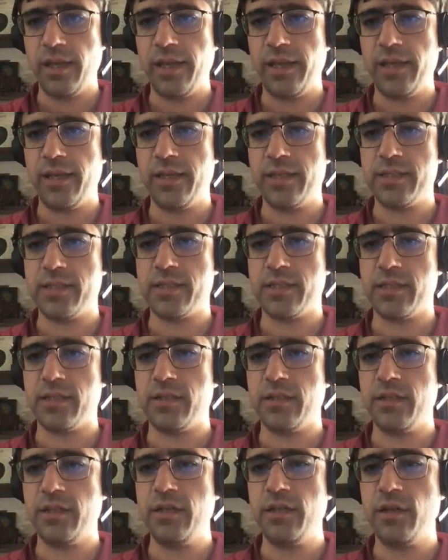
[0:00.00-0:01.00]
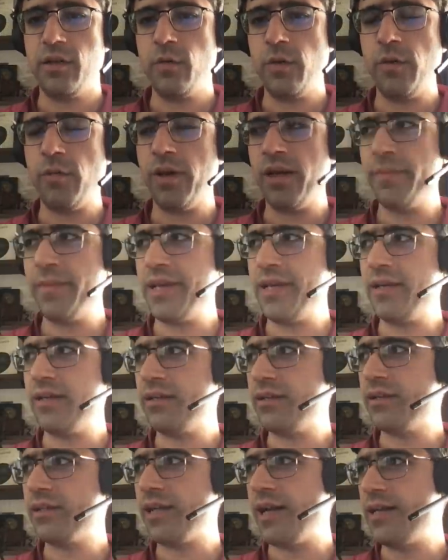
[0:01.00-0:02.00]
and, you know, we want to
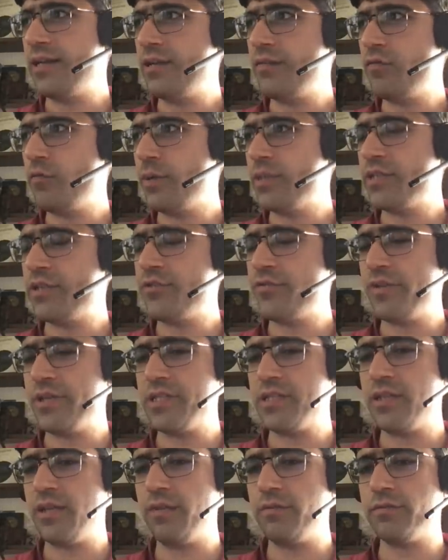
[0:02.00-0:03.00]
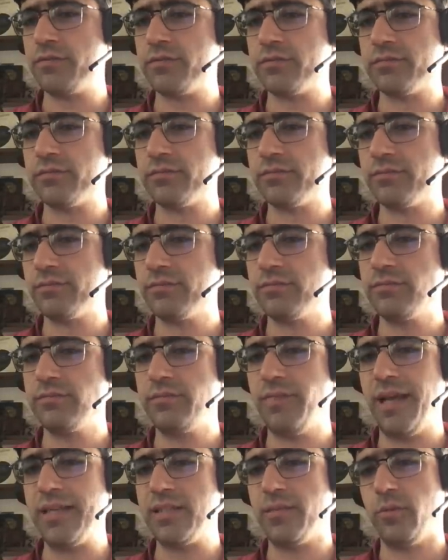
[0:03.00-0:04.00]
make kind of wizardry stuff
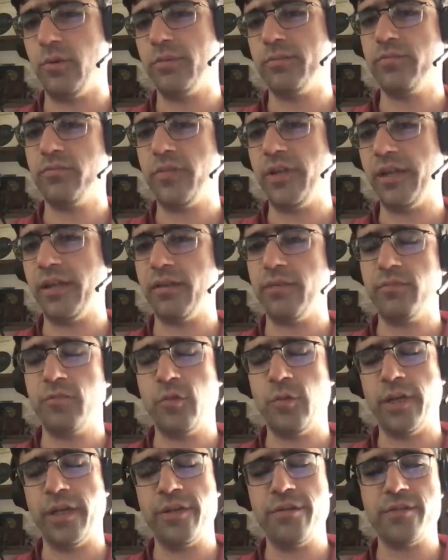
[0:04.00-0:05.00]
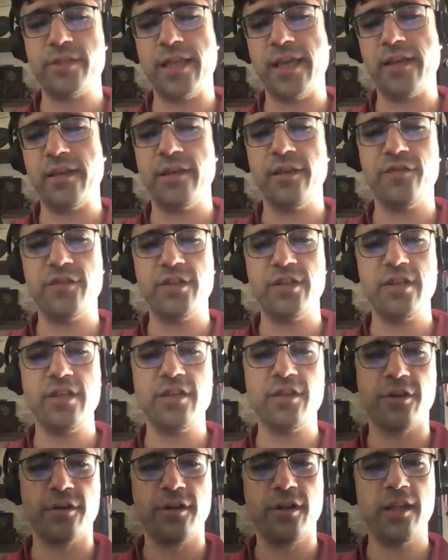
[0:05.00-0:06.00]
possible. Like, you want to use that
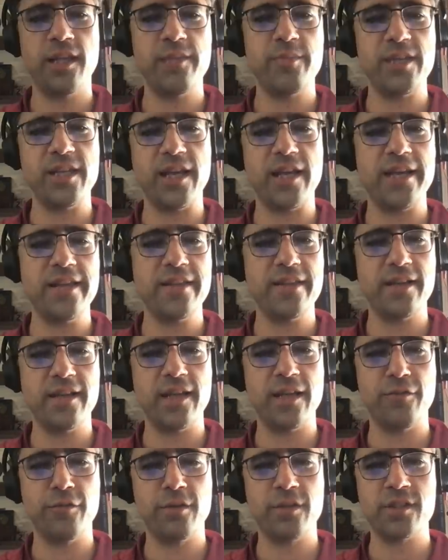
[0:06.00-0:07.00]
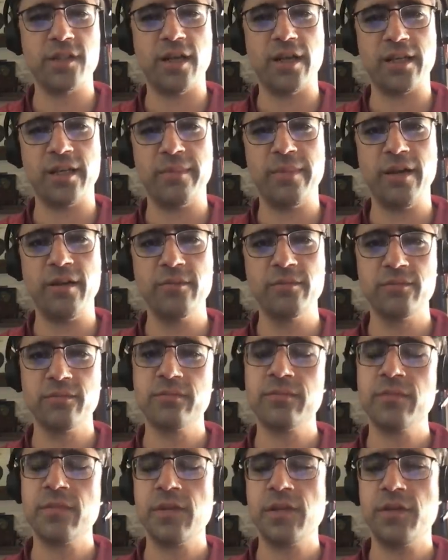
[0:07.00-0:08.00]
nifty kernel A P I that everyone's talking about?
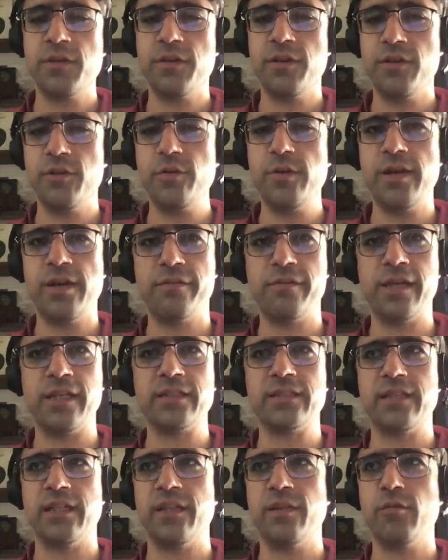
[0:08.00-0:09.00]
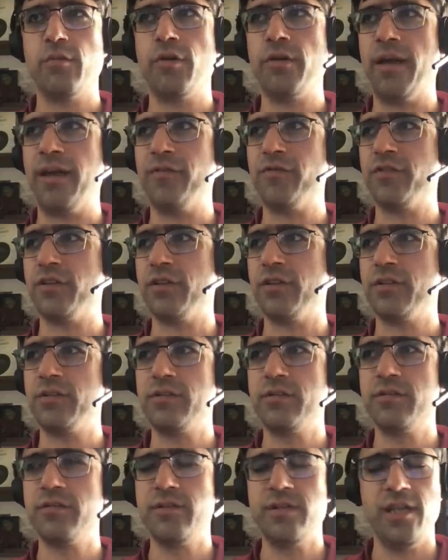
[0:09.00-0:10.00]
You can do it in Rust and you won't have to
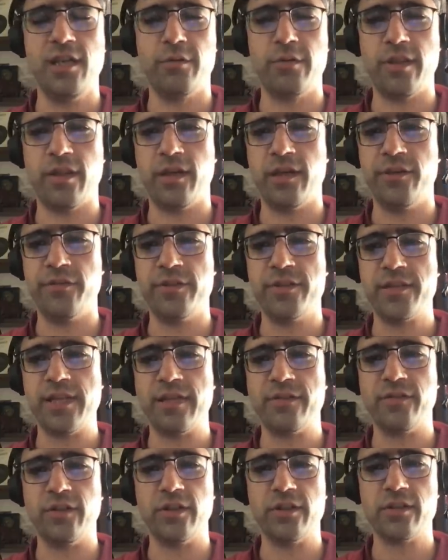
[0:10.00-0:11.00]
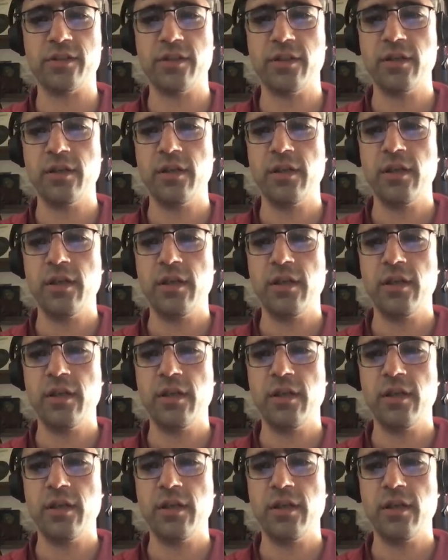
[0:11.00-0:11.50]
deal with one hundred segfaults